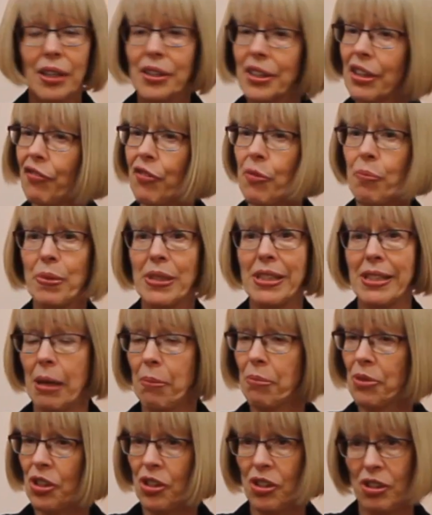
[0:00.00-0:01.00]
different
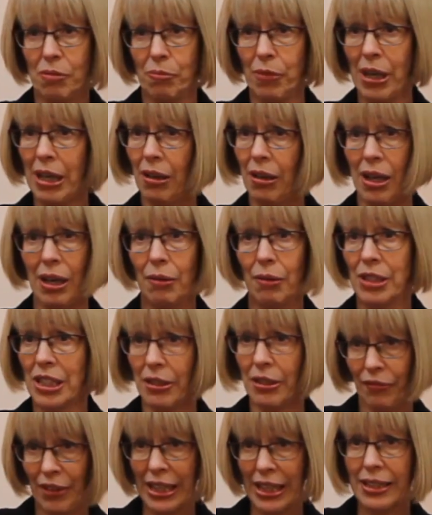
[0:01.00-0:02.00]
perceptions about how it's
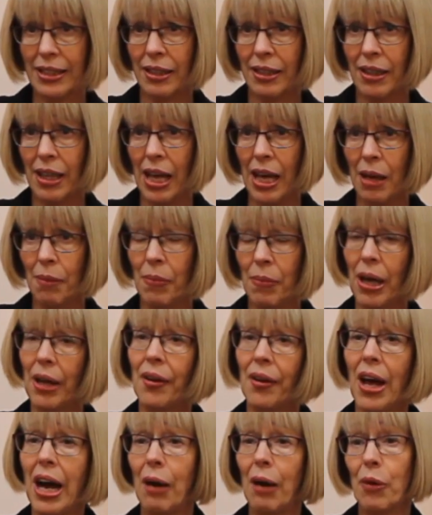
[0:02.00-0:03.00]
affecting them
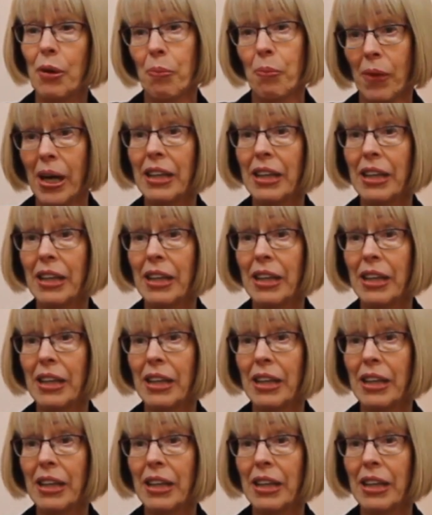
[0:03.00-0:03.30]
and how it